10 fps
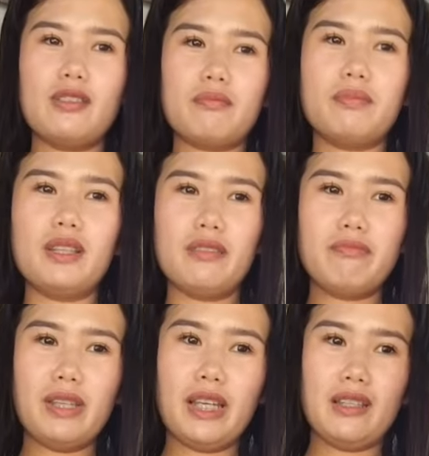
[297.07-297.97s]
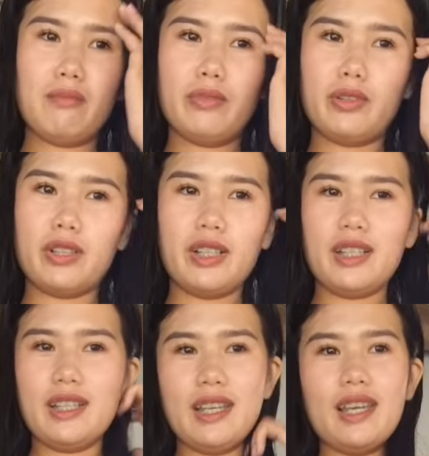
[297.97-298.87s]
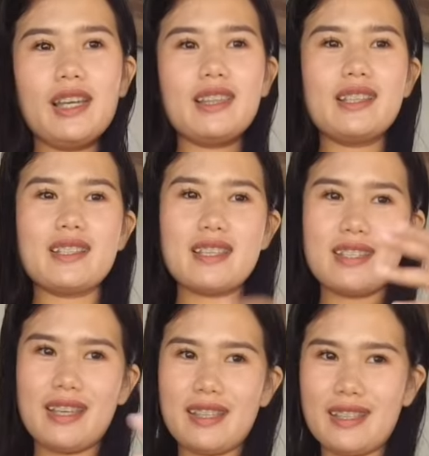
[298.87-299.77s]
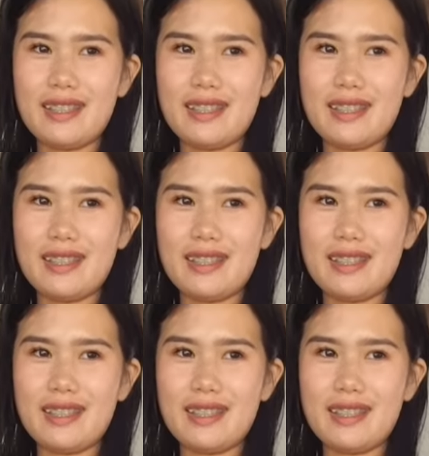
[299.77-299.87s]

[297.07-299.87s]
don't believe me anymore. And this is it.